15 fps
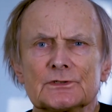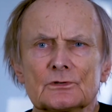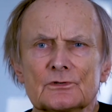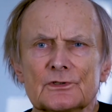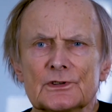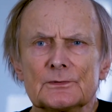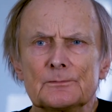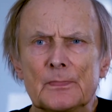to
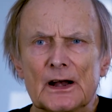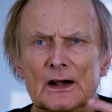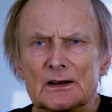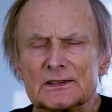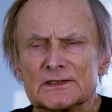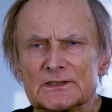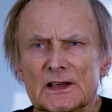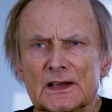the
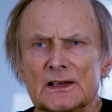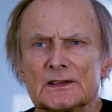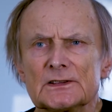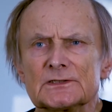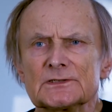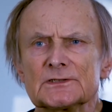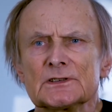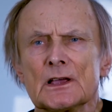
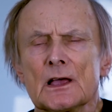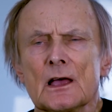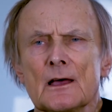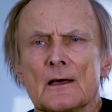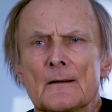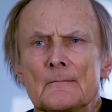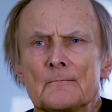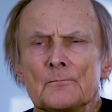parasites.
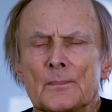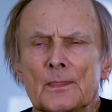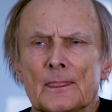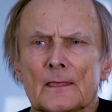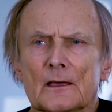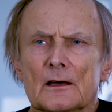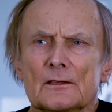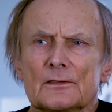
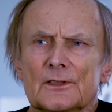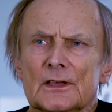And